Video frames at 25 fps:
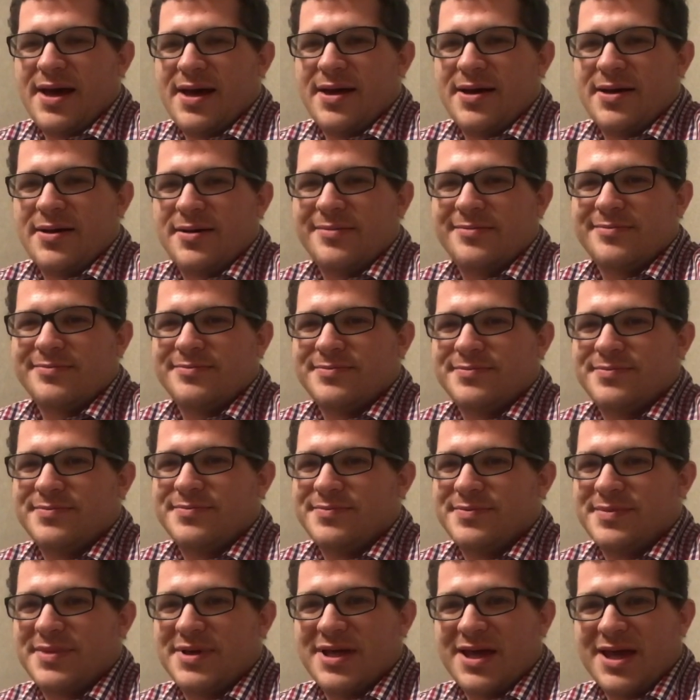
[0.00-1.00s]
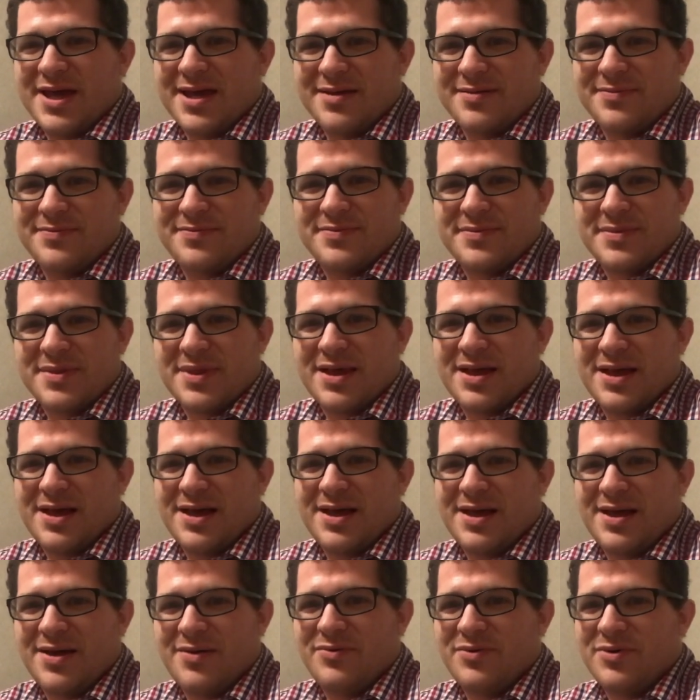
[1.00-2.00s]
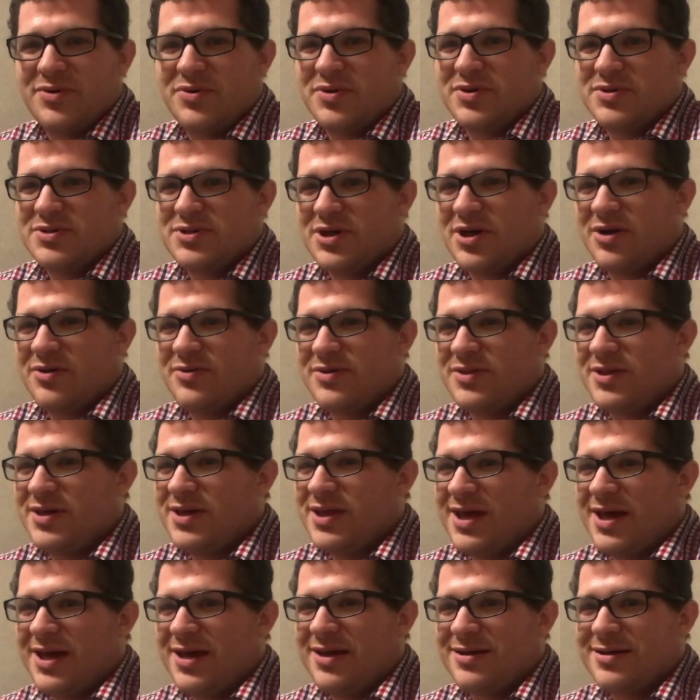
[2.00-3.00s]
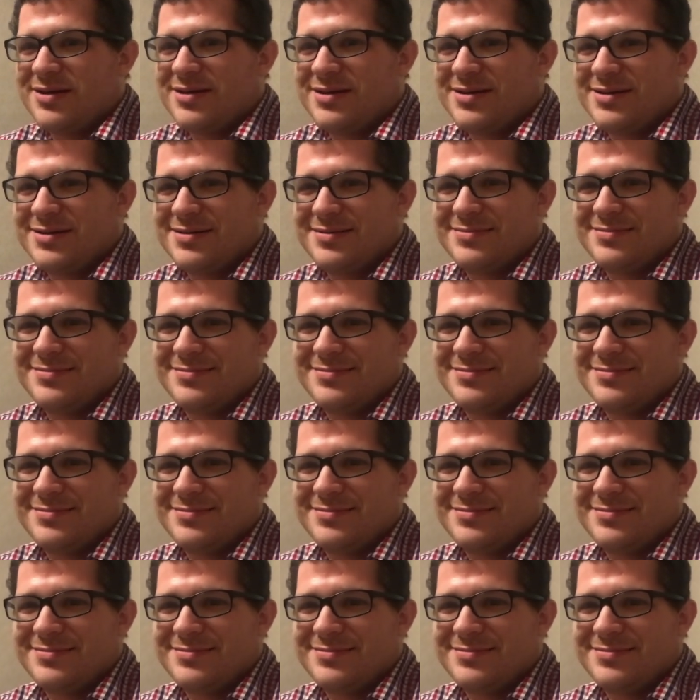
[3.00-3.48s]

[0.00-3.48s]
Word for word: Um, but yeah, uh, we'll talk with you later.